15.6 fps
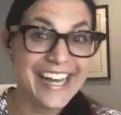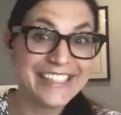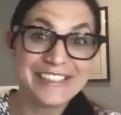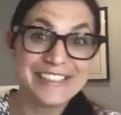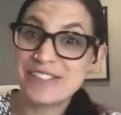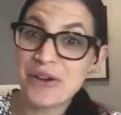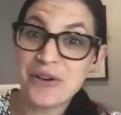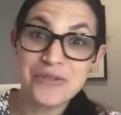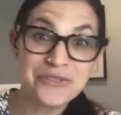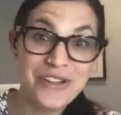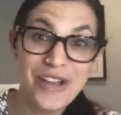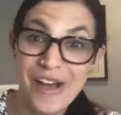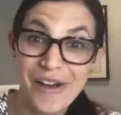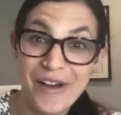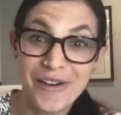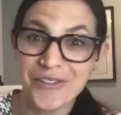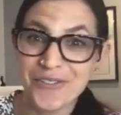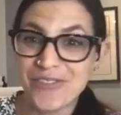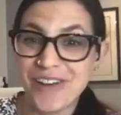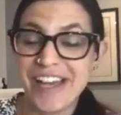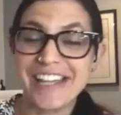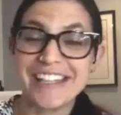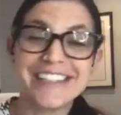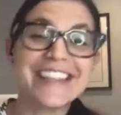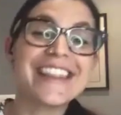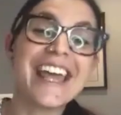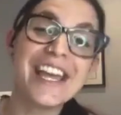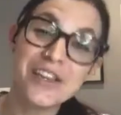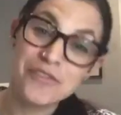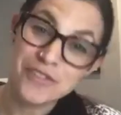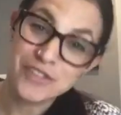don't know, but
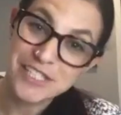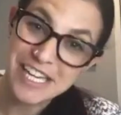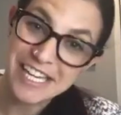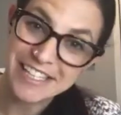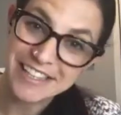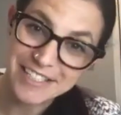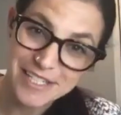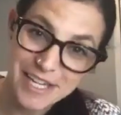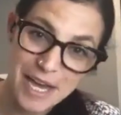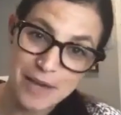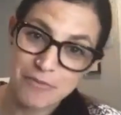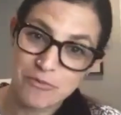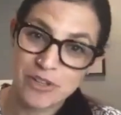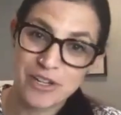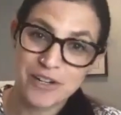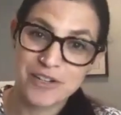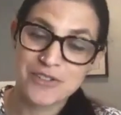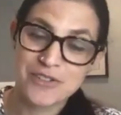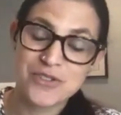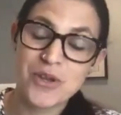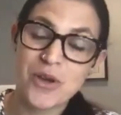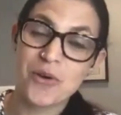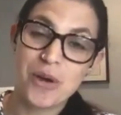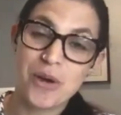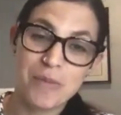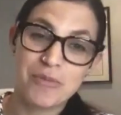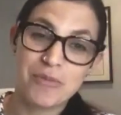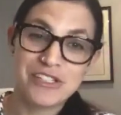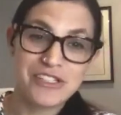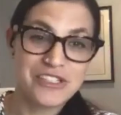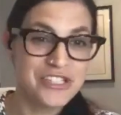thank you for taking the time. We are so
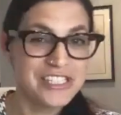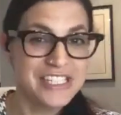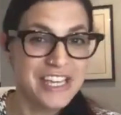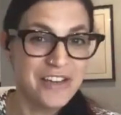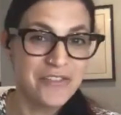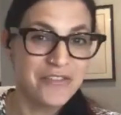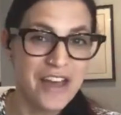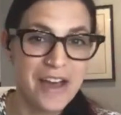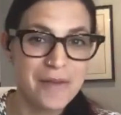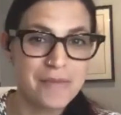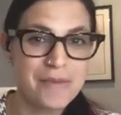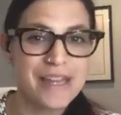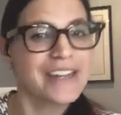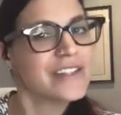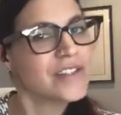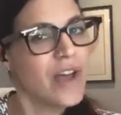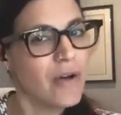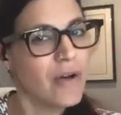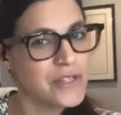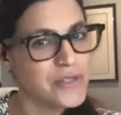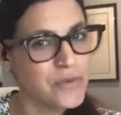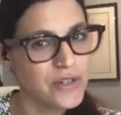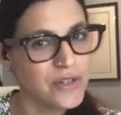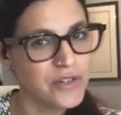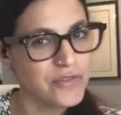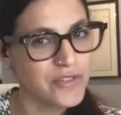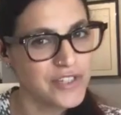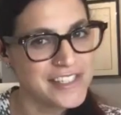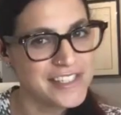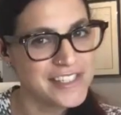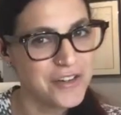appreciative. And it is always wonderful
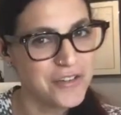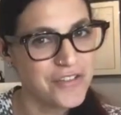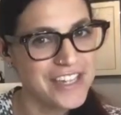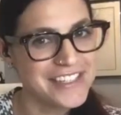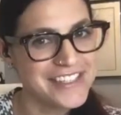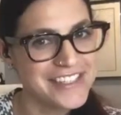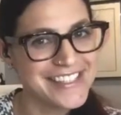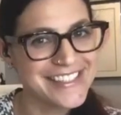to see your face.